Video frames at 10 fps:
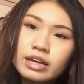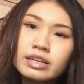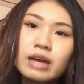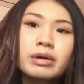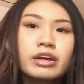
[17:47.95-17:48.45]

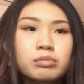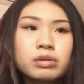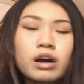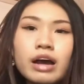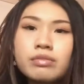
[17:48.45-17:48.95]
dyed my hair
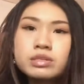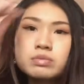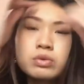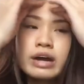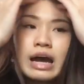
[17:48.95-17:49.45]
blonde, I was
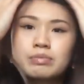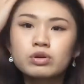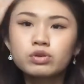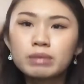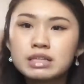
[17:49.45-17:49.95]
more happier
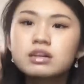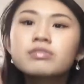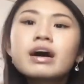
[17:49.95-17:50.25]
with myself.